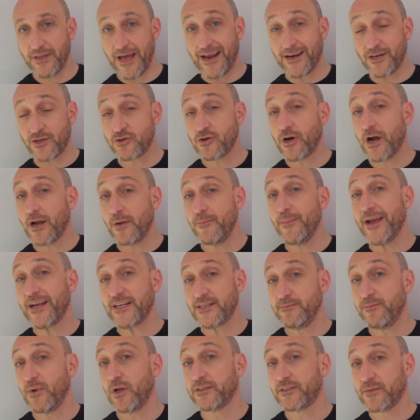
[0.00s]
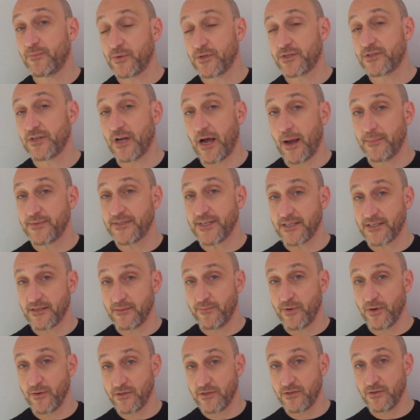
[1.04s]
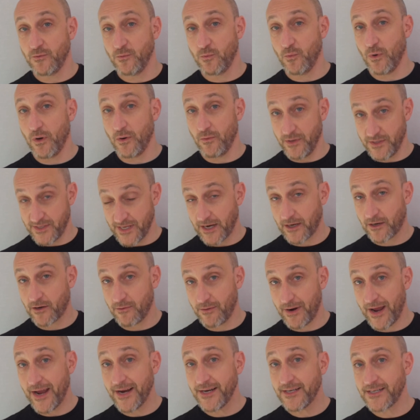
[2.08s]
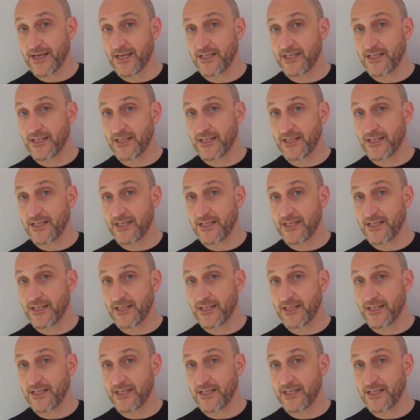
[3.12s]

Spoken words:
that truck makes multiple stops as opposed to, is that correct?